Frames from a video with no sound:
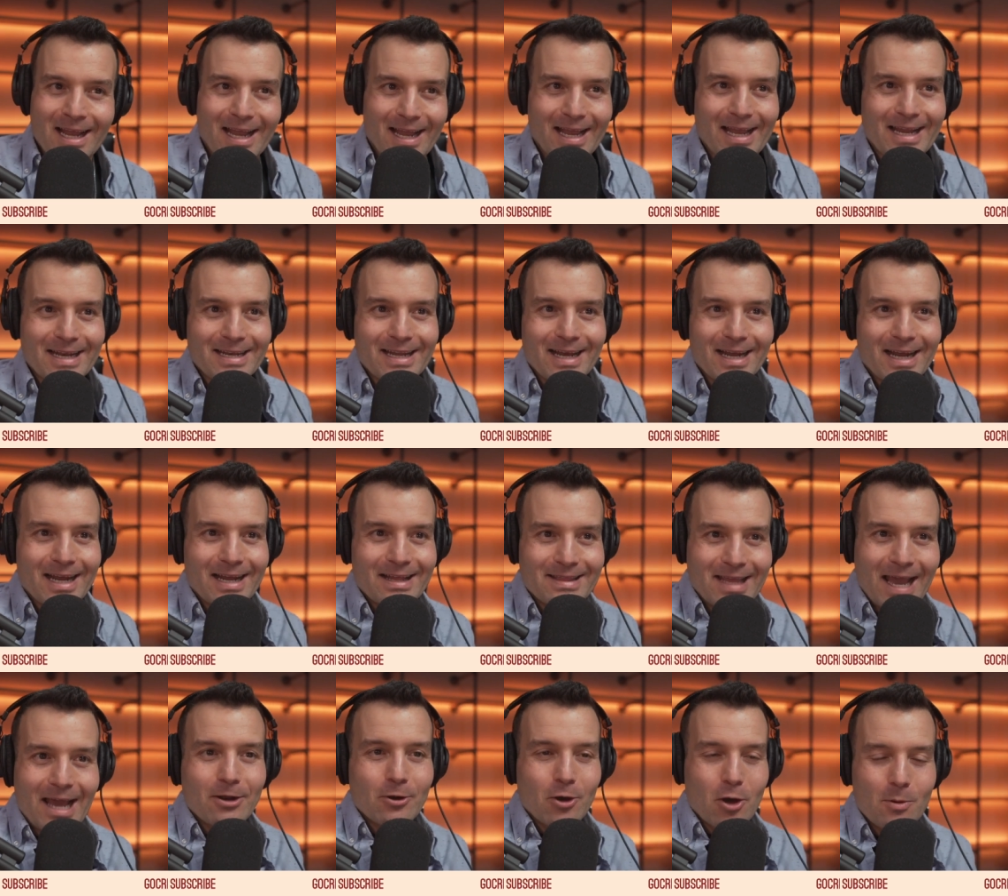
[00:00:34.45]
And uh,
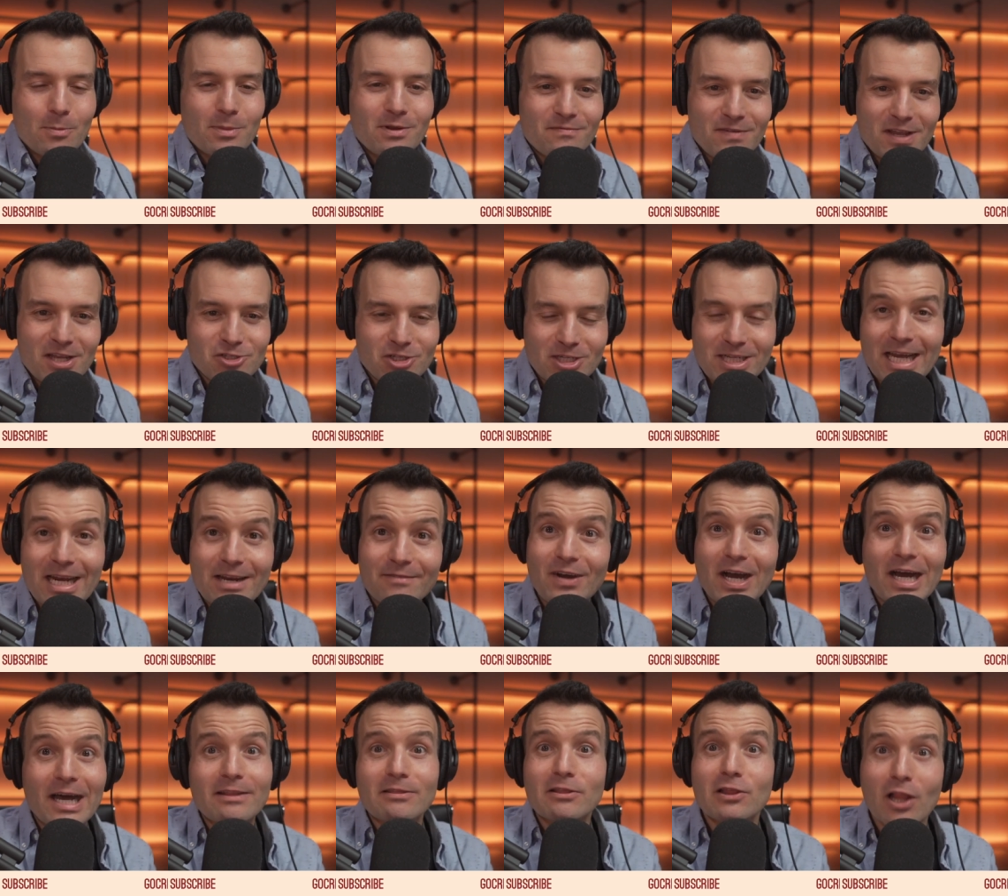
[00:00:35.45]
that home invasion kind of
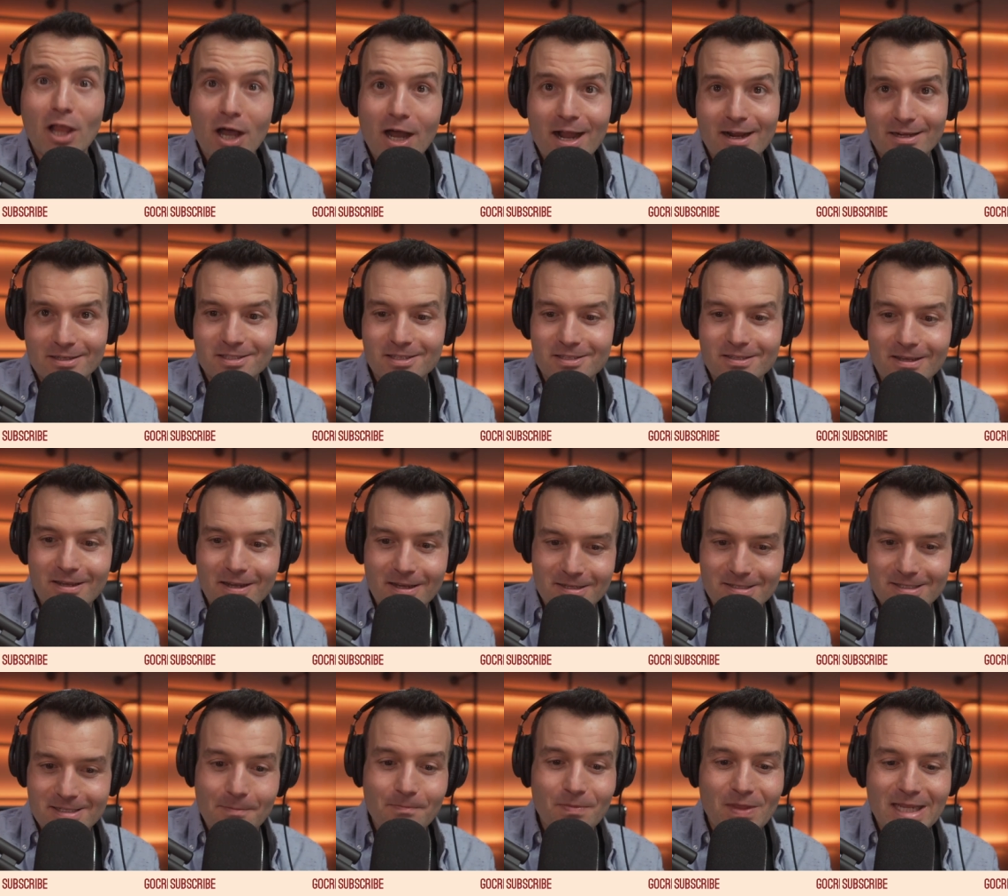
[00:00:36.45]
unlocked uh,
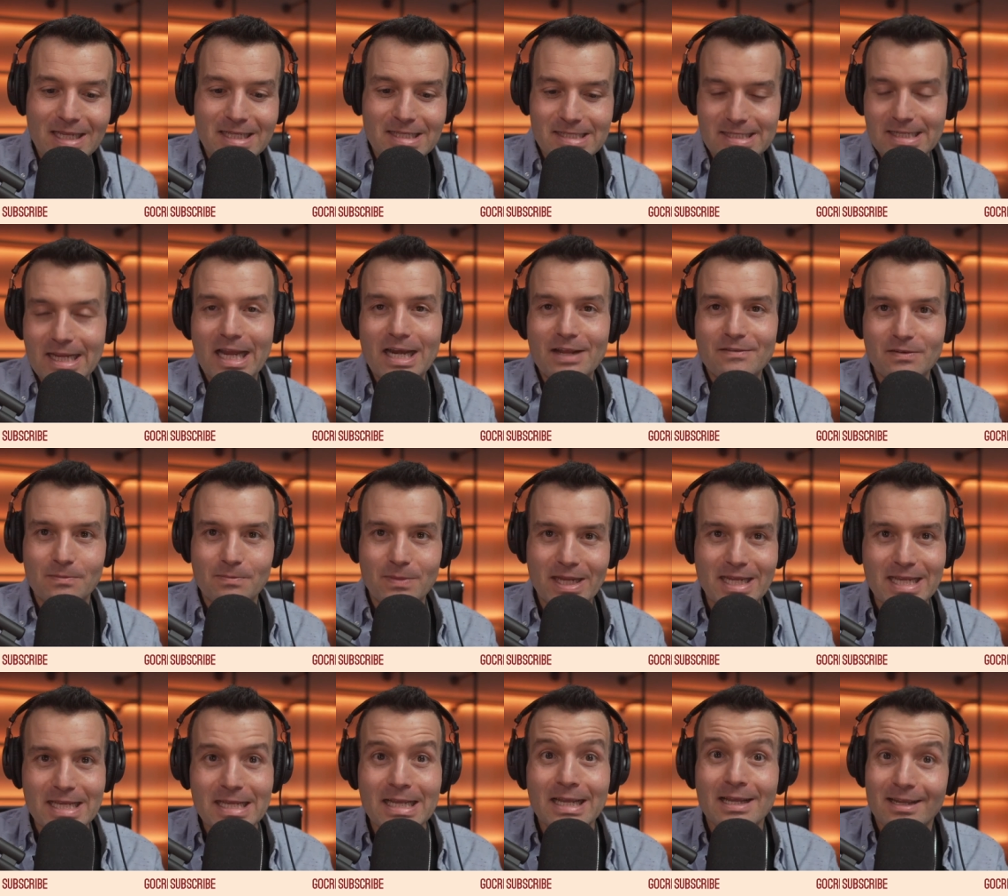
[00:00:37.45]
something inside of him
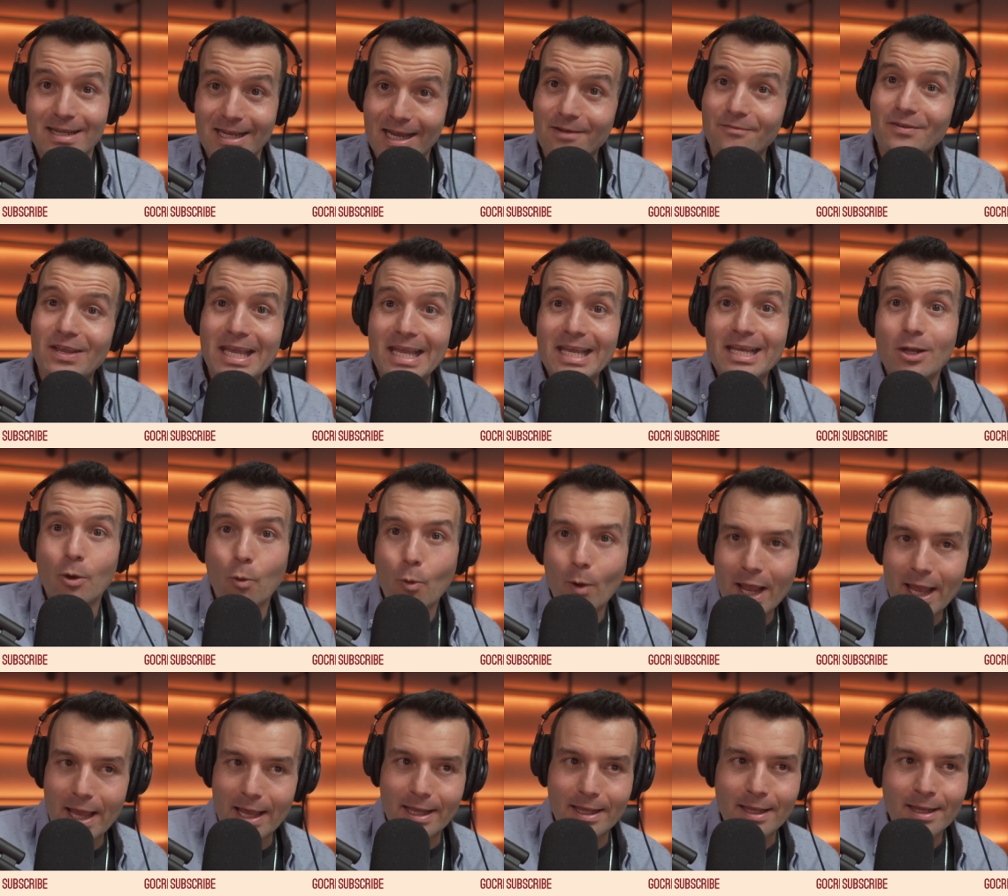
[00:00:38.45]
that he kind of hid
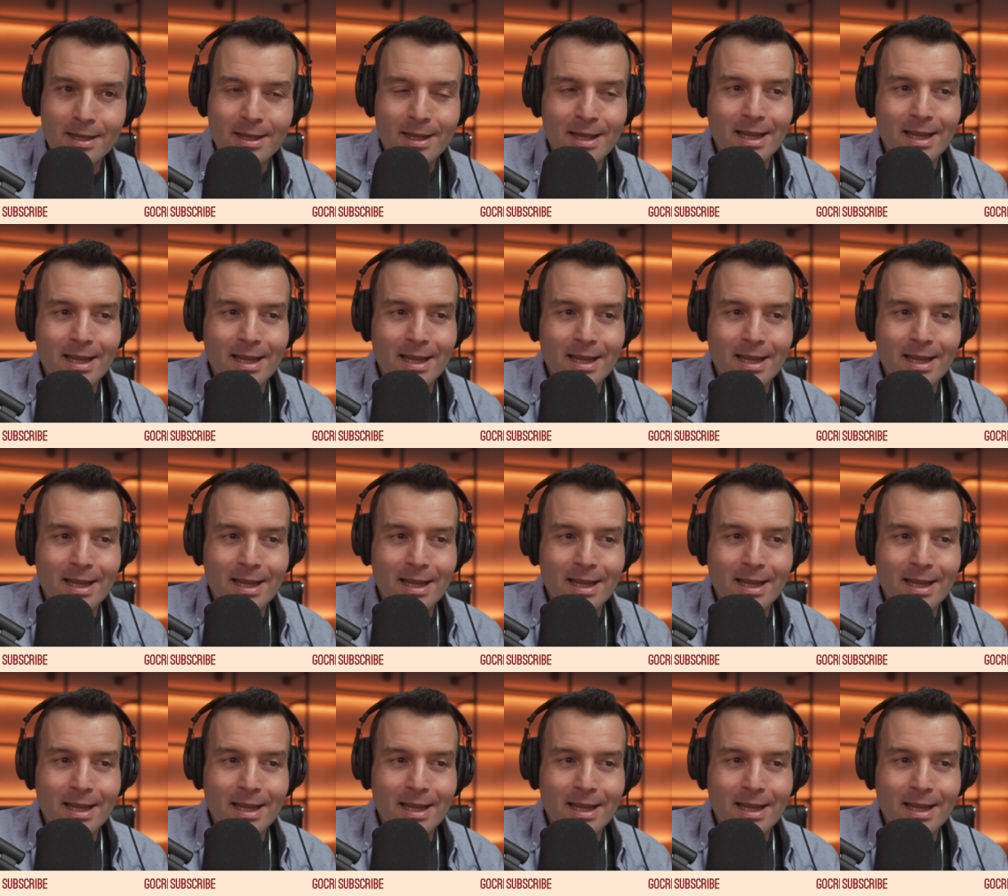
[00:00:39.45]
away.